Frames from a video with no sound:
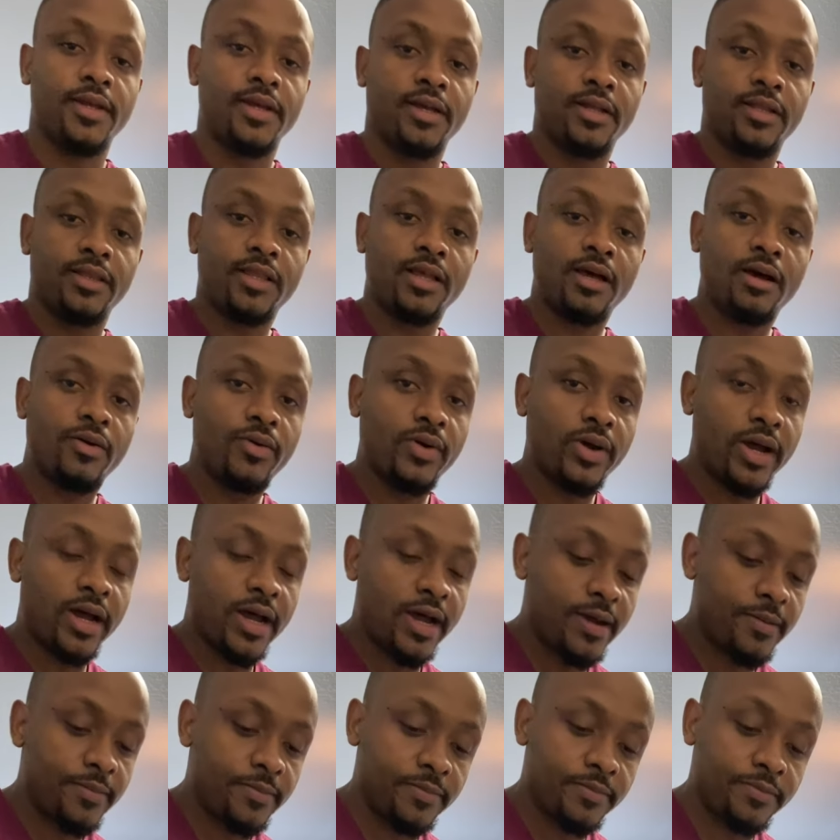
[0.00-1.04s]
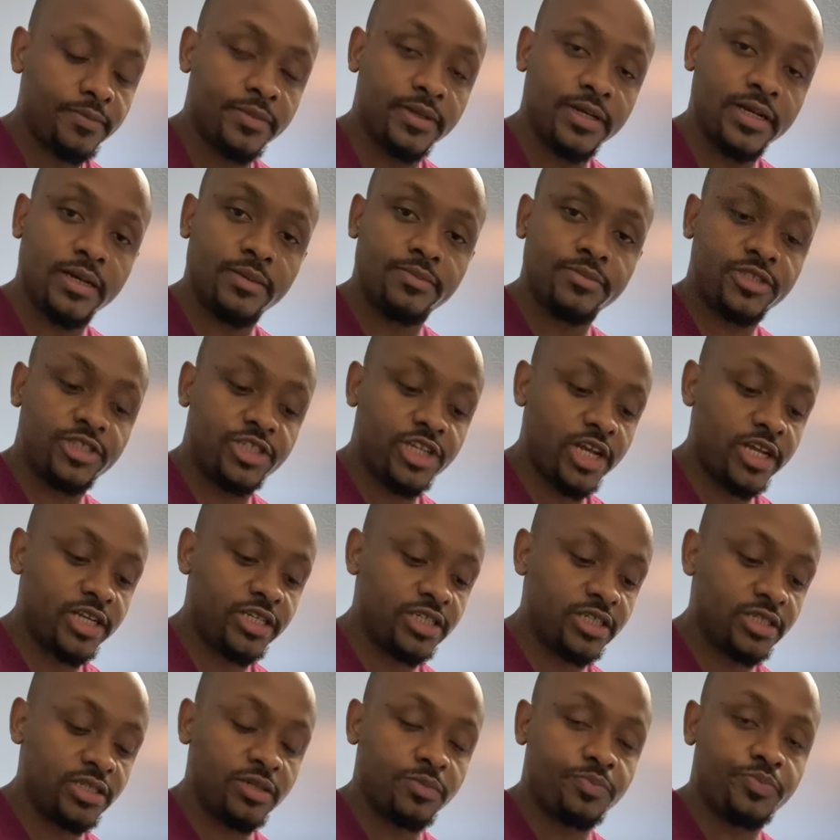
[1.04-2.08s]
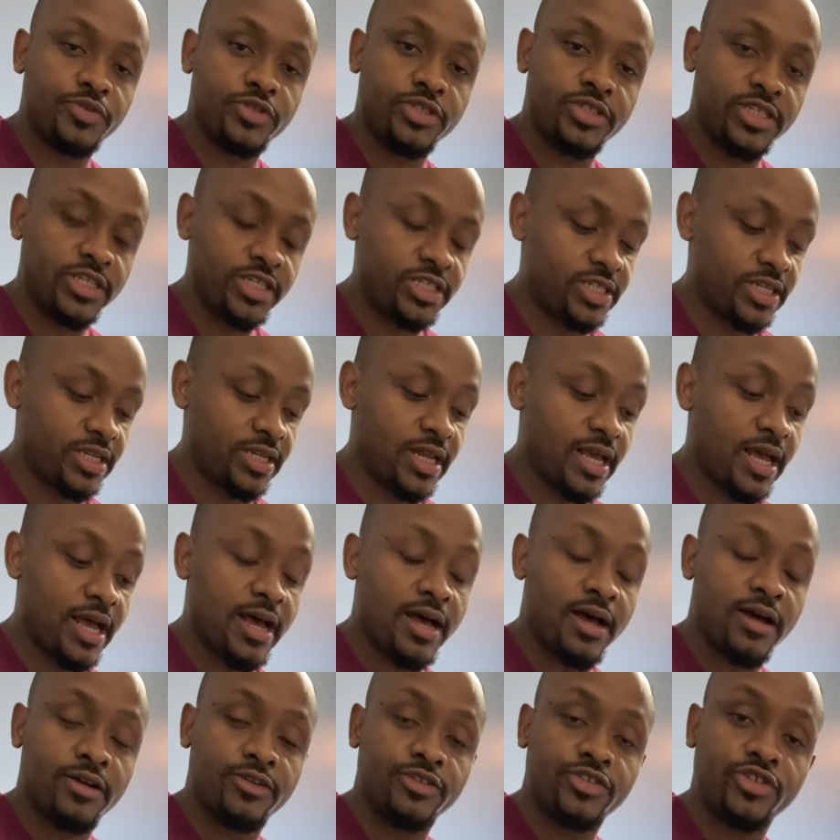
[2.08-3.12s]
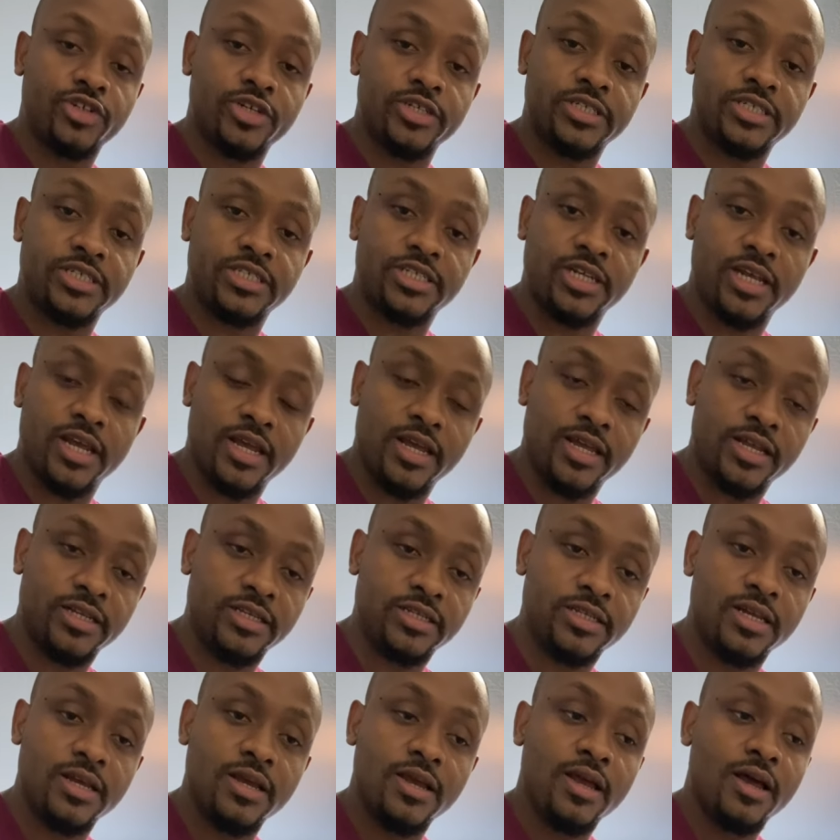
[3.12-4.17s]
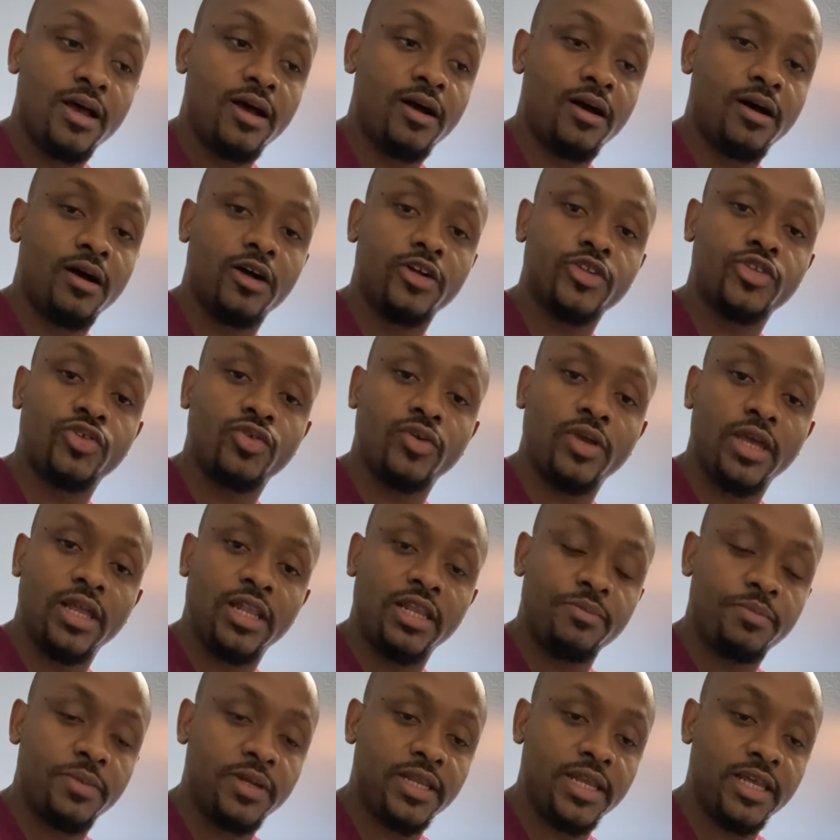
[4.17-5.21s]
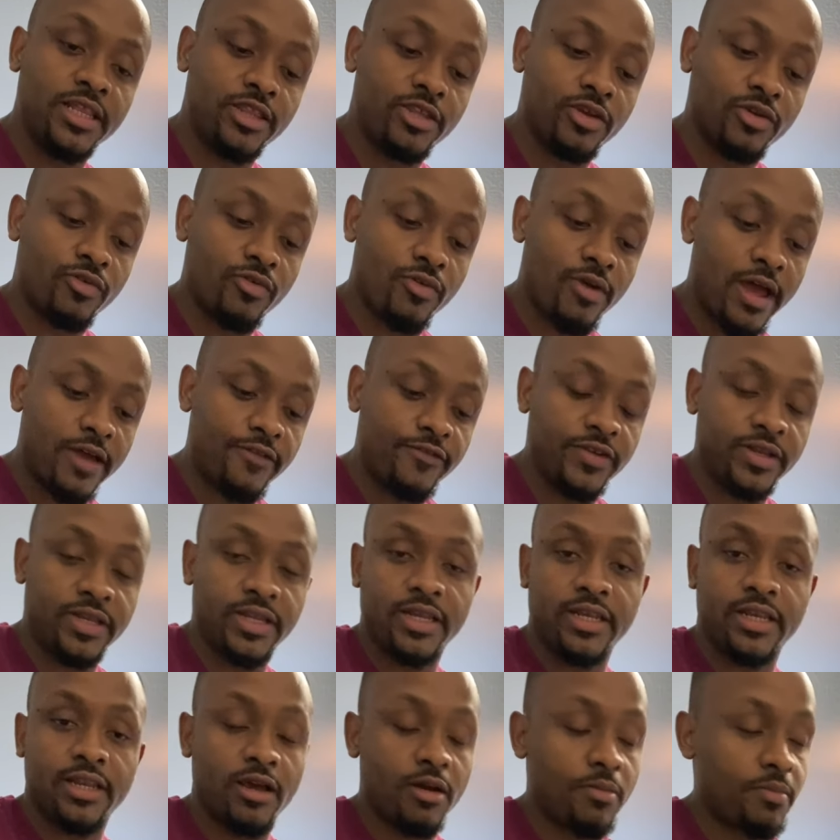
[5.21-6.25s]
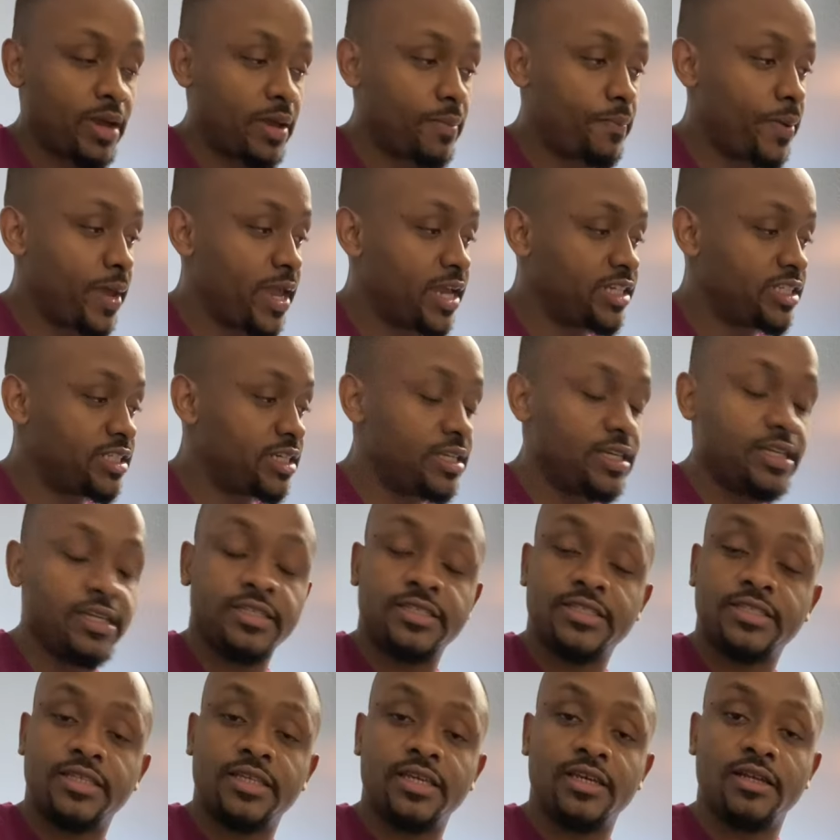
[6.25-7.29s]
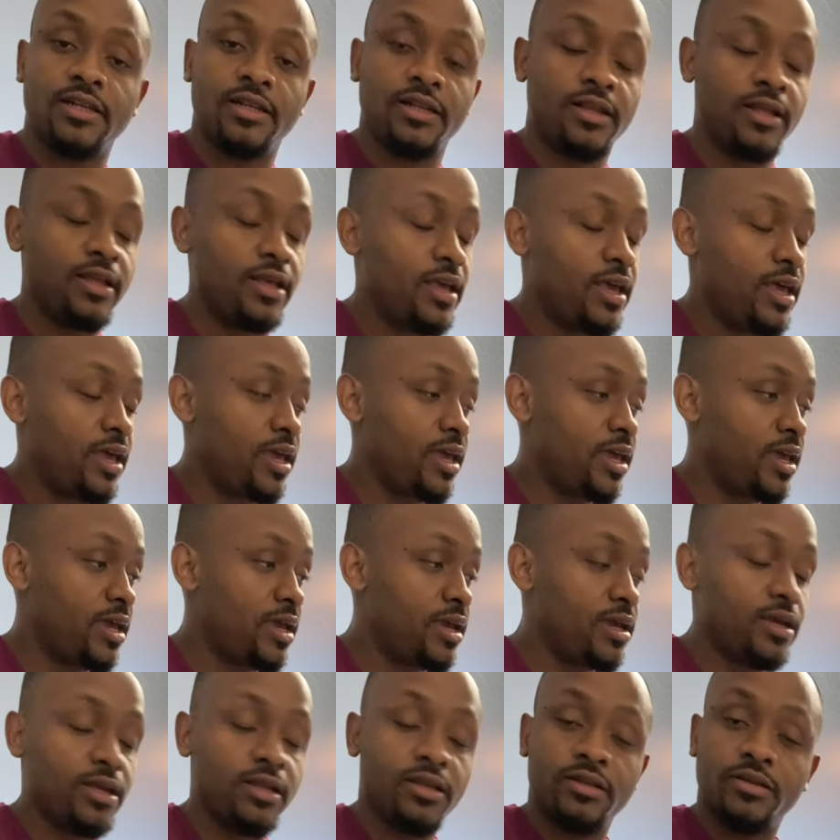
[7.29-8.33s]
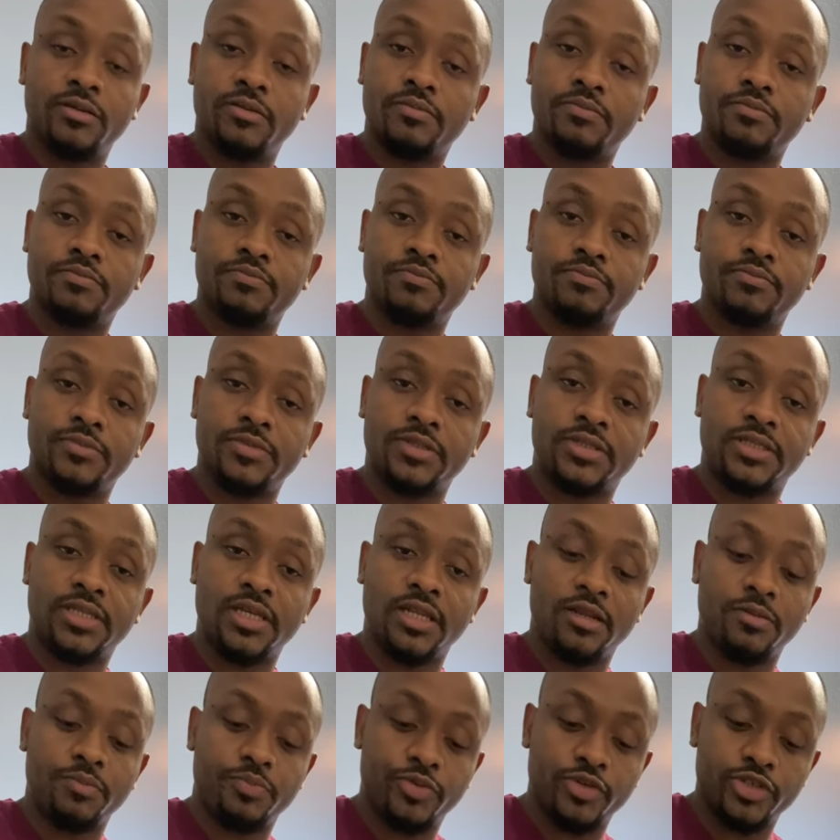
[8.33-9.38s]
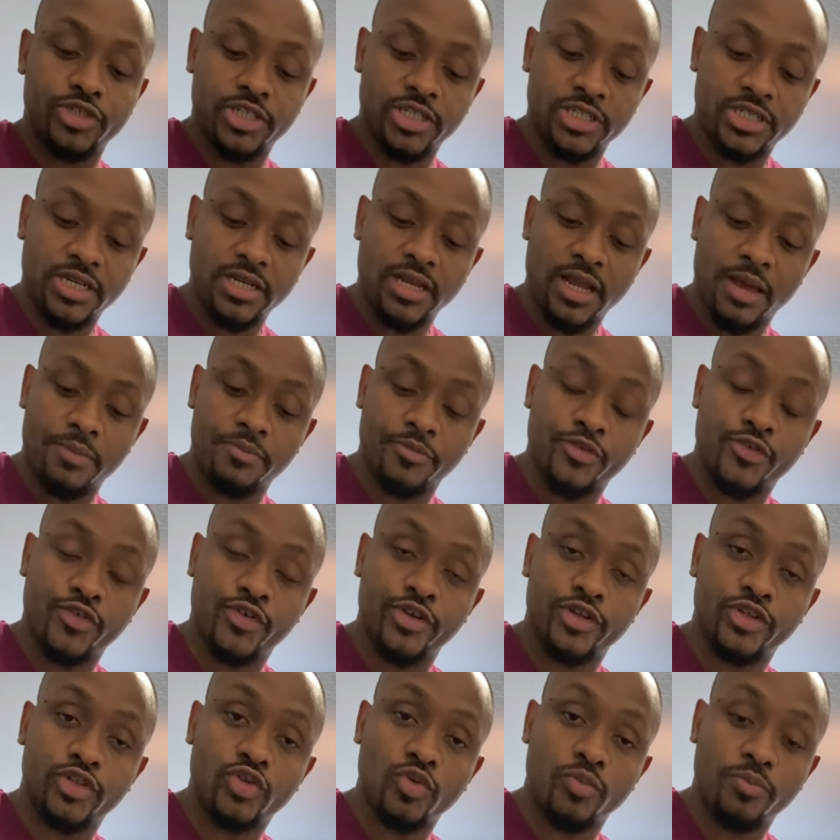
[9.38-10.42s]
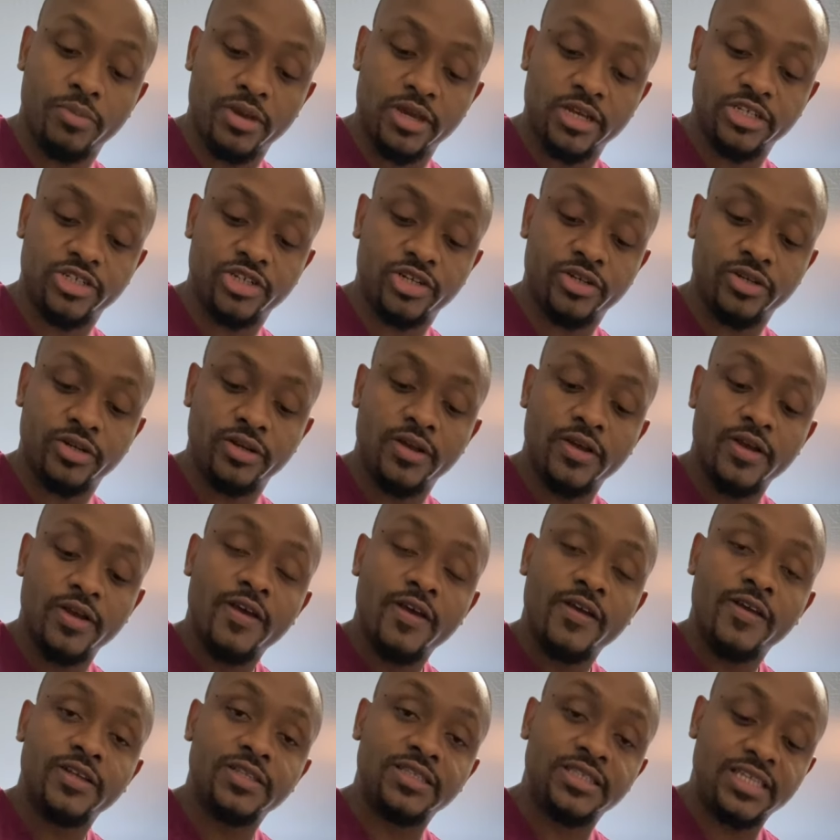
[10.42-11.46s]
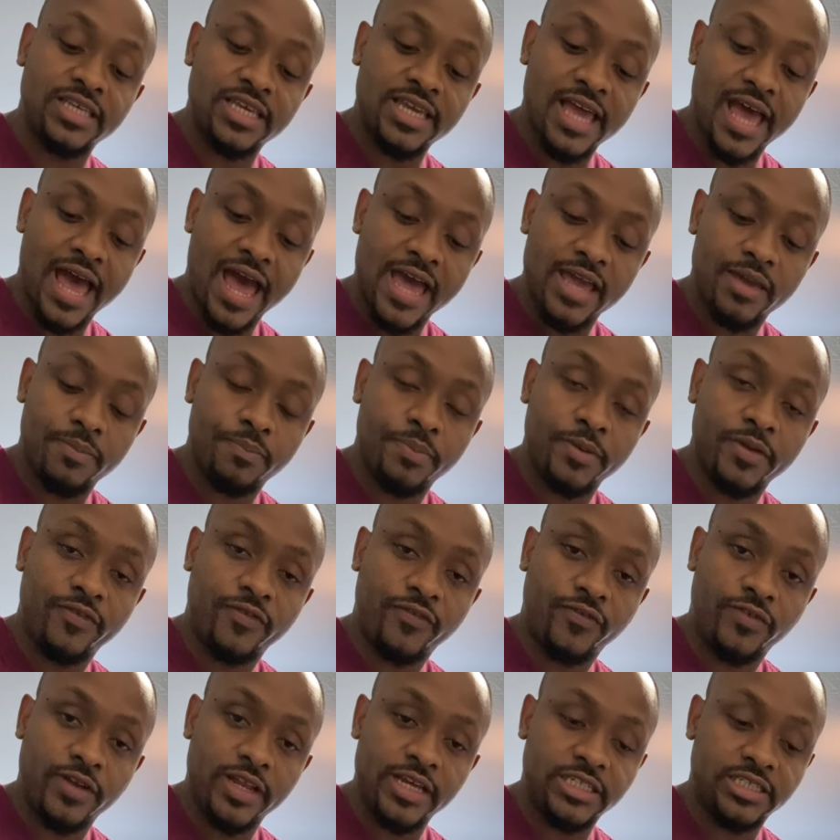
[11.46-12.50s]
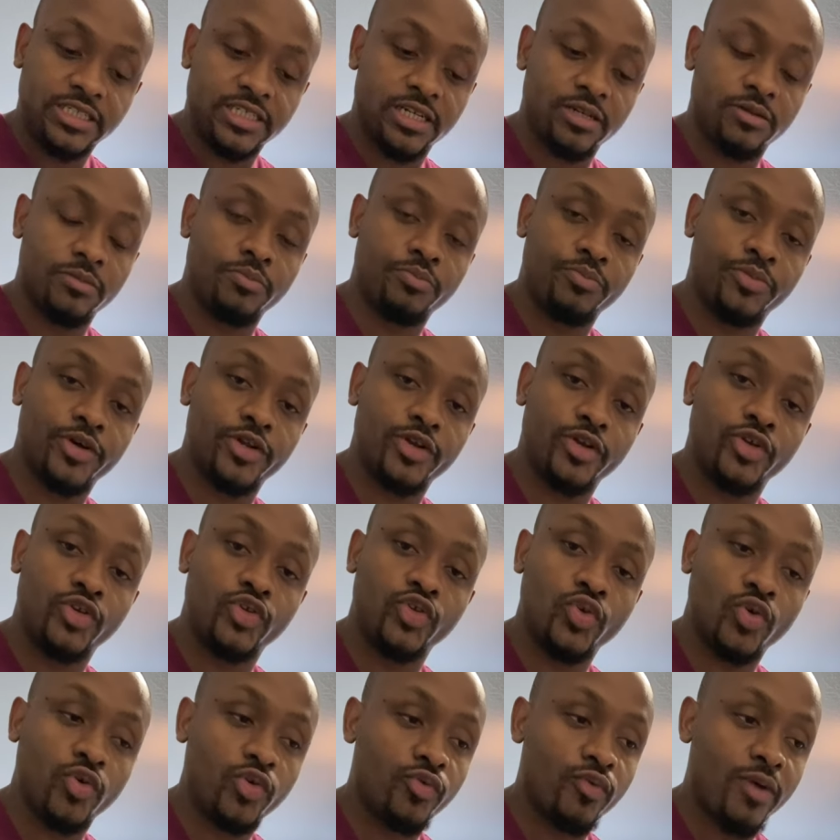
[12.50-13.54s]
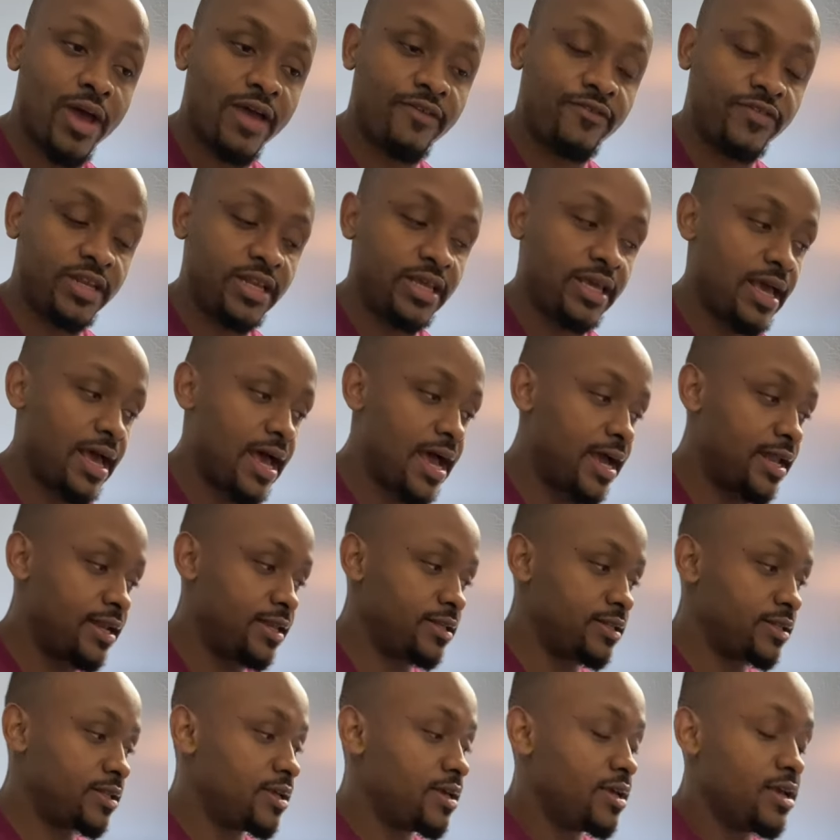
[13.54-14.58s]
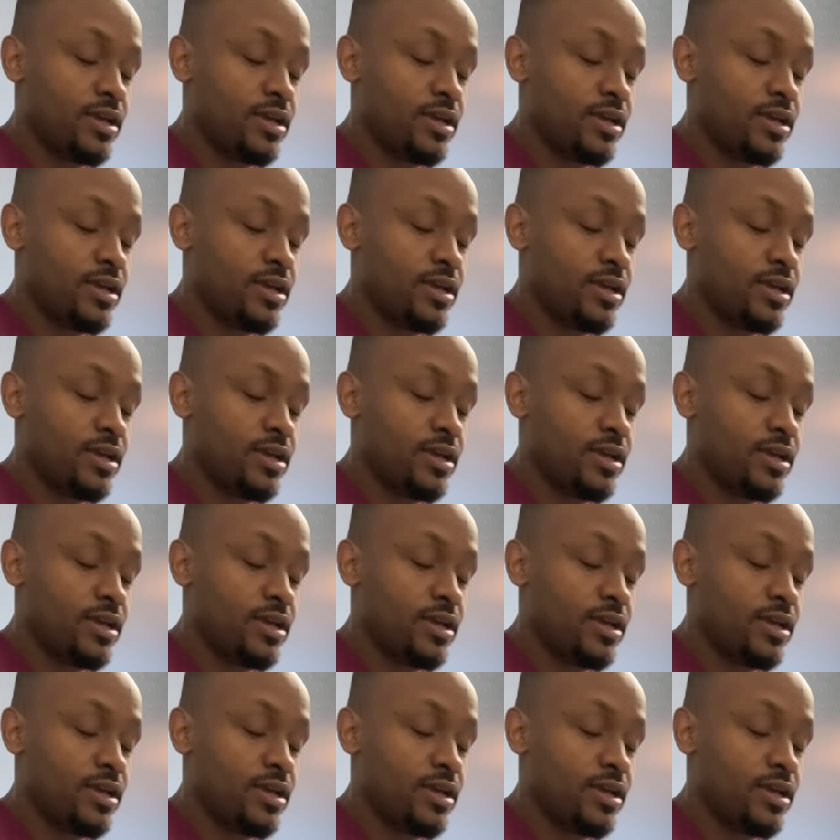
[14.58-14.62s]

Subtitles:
Now I'm changing the position. I'll just change to eliminate the gravity. Now my patient is still in sitting position. I'm going to measure DIP flexion, but no gravity added.